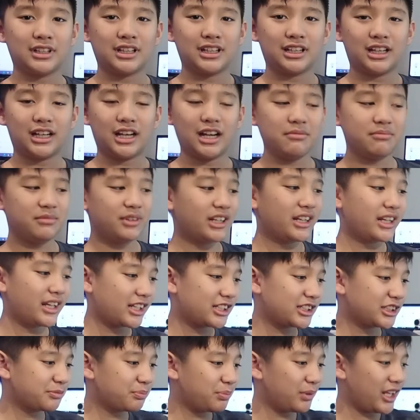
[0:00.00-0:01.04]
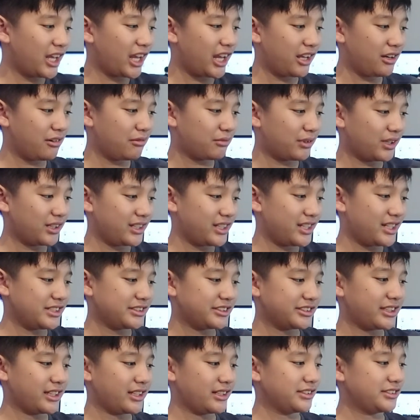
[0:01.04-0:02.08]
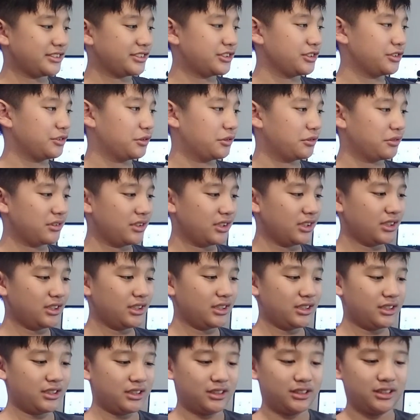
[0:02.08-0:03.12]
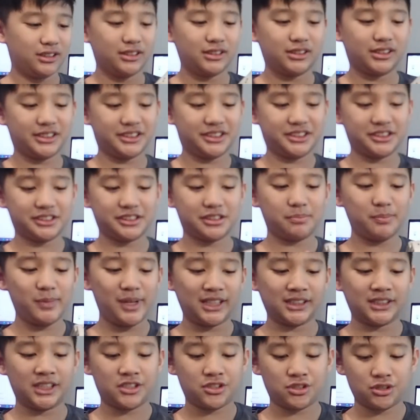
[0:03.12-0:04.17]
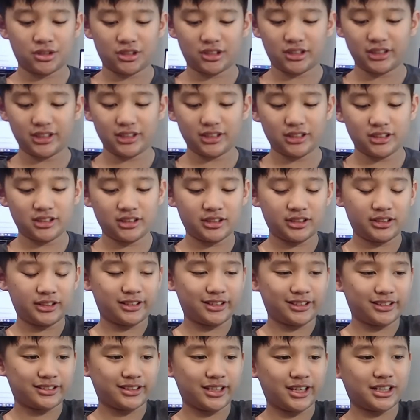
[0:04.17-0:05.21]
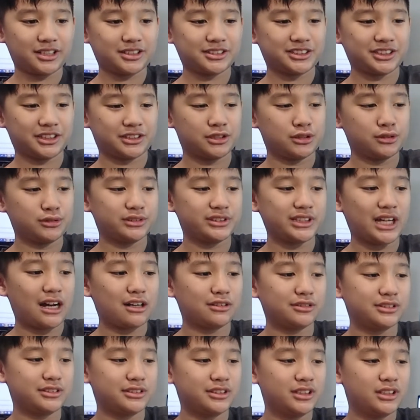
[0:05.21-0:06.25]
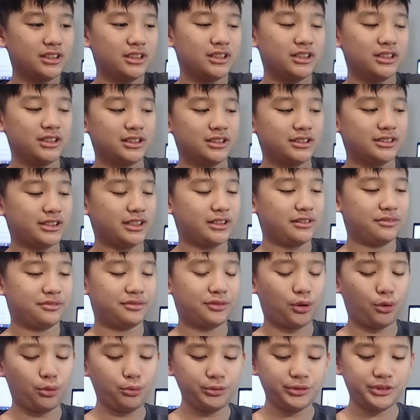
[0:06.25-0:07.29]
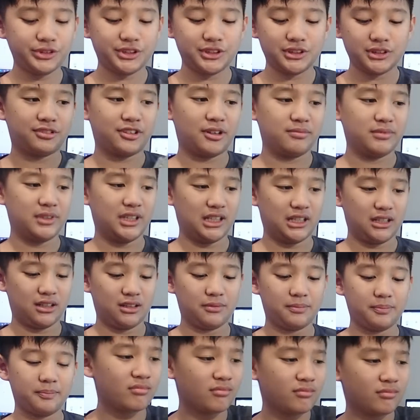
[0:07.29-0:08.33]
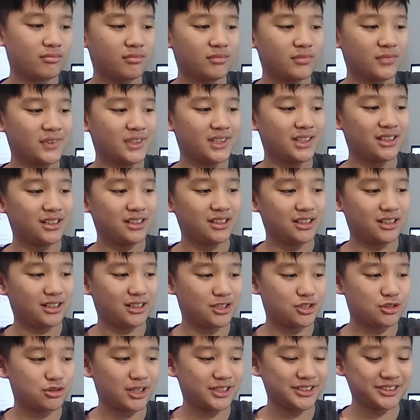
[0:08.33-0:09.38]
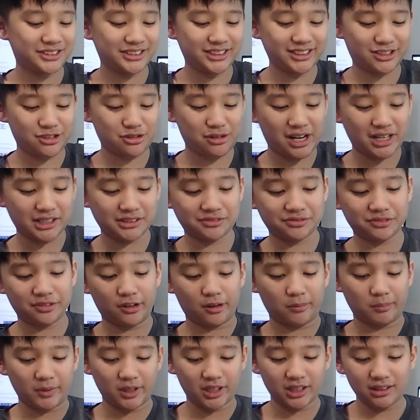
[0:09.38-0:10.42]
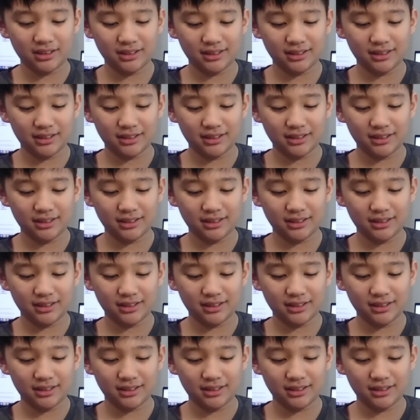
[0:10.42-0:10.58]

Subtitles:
I'm going to explain what these things do. This is the Megatron. It takes the 2000 volts from the trusty transformer